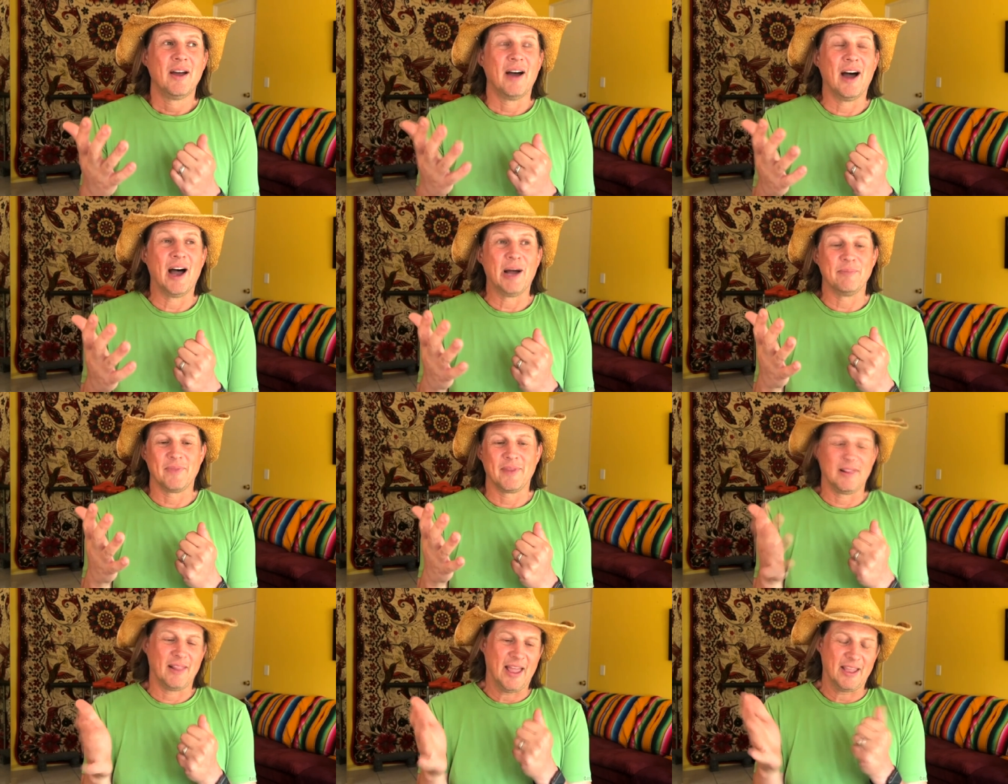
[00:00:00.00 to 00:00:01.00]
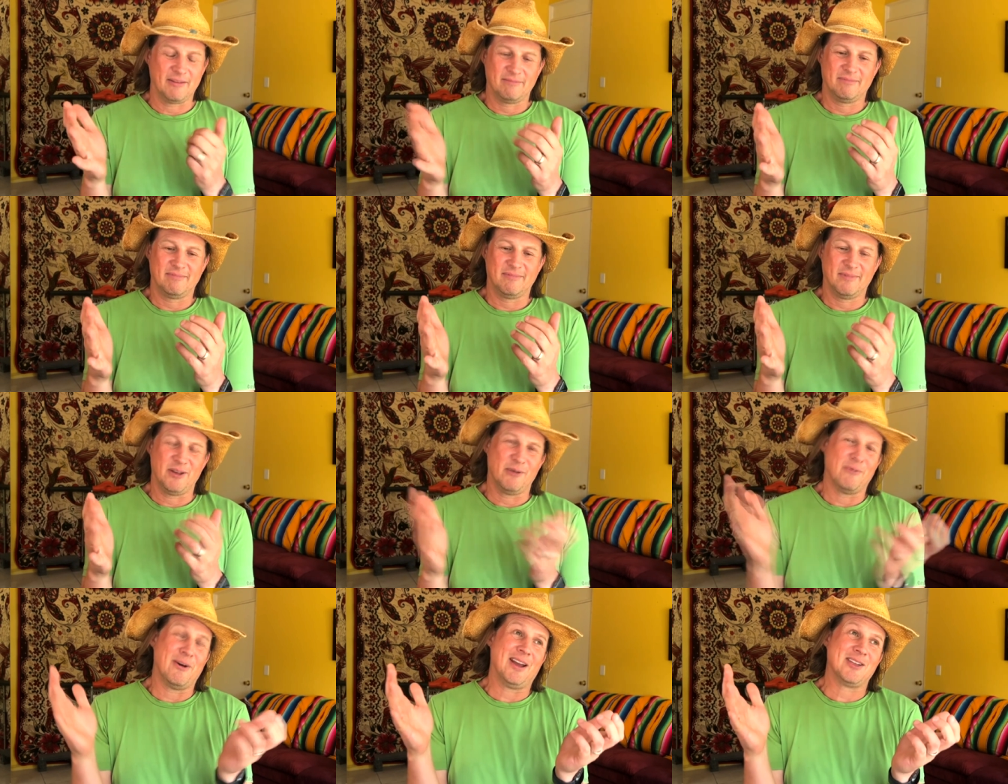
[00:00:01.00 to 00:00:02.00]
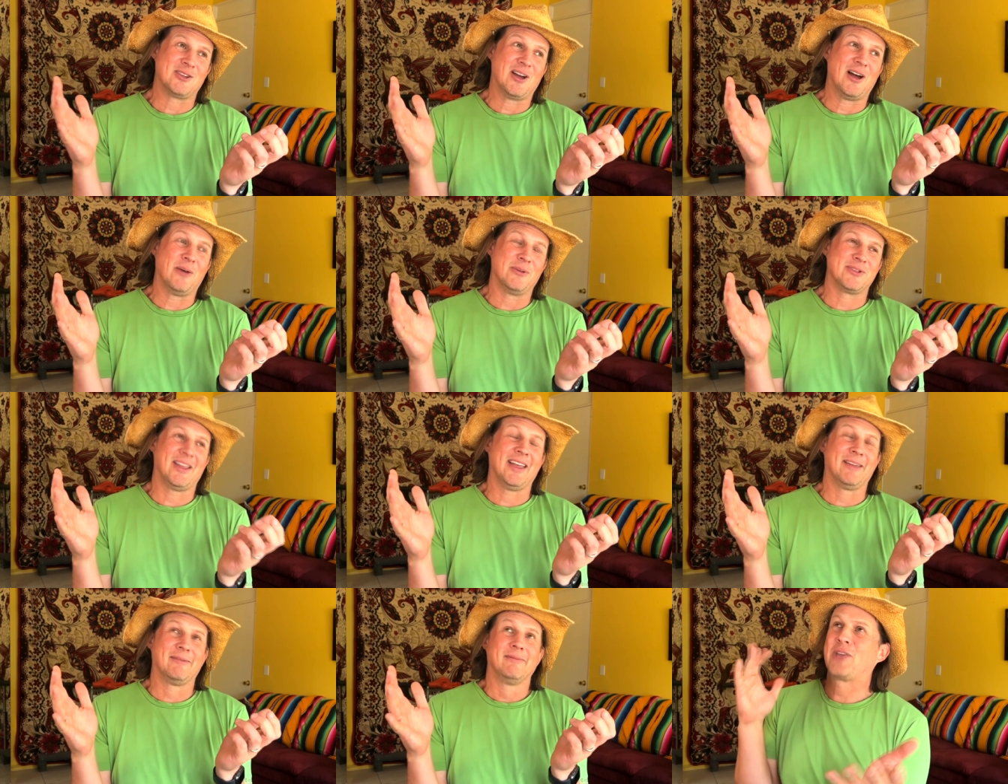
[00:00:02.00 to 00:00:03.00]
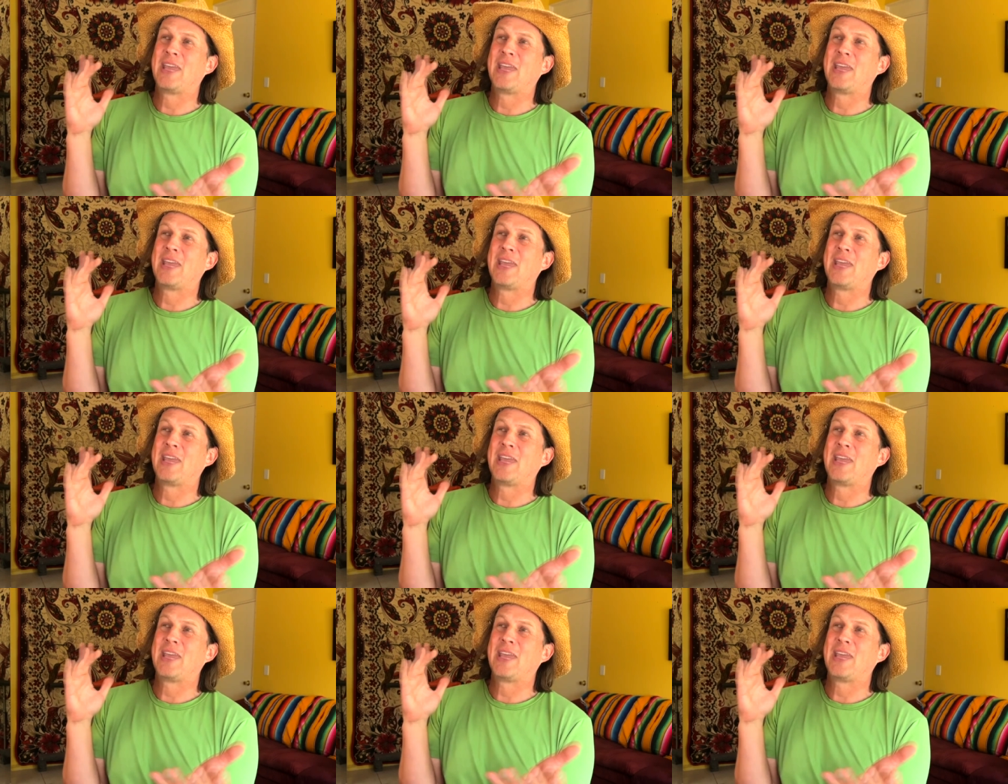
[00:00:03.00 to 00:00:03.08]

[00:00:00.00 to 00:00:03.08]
Um, like you know, one I saw was like